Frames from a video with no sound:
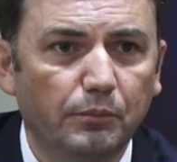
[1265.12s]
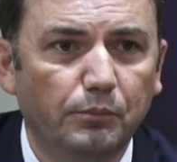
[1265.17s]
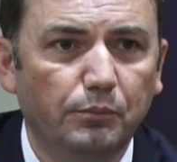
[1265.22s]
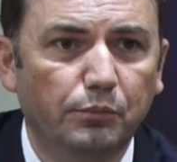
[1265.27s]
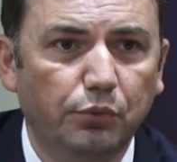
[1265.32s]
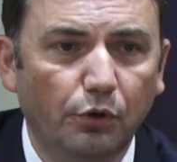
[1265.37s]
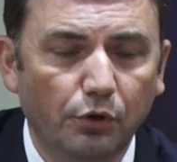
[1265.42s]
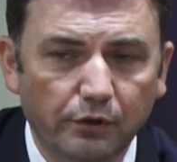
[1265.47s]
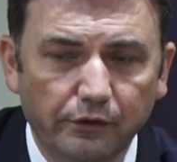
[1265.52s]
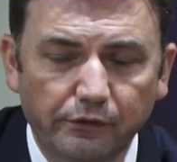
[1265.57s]

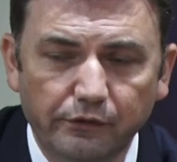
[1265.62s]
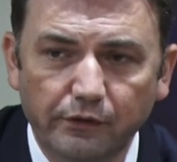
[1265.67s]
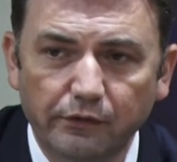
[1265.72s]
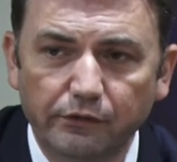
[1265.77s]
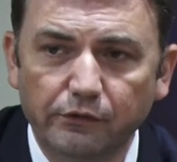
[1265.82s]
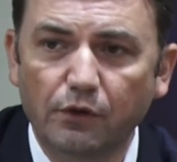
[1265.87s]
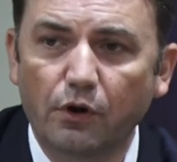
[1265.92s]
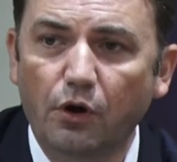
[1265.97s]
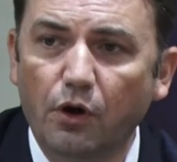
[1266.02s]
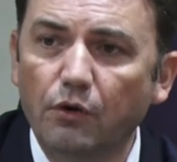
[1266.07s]

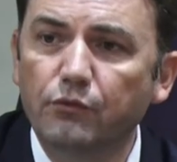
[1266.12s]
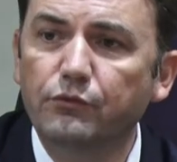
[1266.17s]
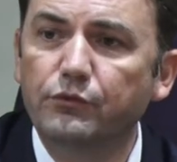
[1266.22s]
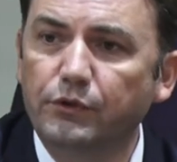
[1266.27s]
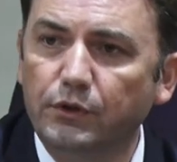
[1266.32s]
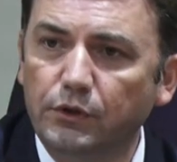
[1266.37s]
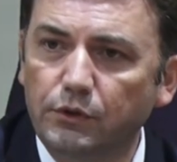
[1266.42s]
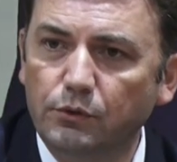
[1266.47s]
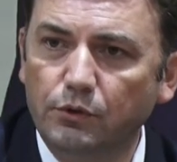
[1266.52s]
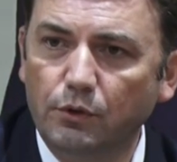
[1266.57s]
policies of
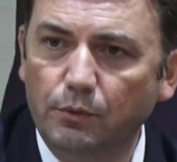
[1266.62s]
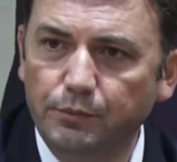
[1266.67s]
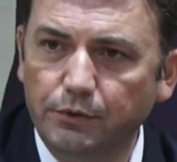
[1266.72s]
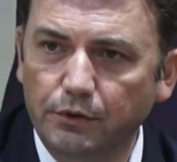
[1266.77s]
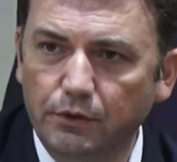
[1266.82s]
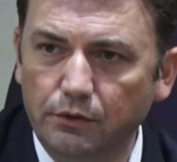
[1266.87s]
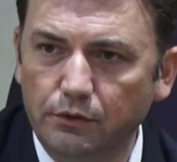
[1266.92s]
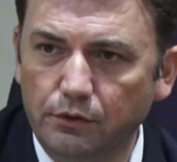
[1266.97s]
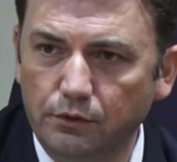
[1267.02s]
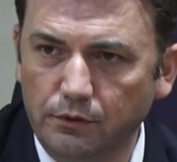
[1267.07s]
the
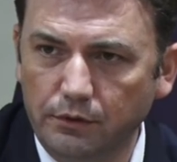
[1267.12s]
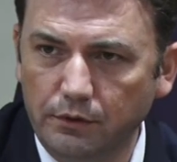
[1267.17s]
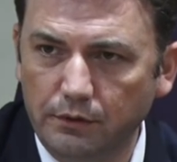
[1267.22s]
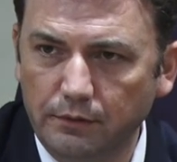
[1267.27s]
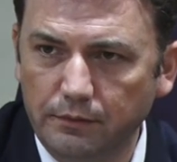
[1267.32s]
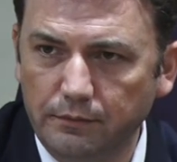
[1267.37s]
European Union.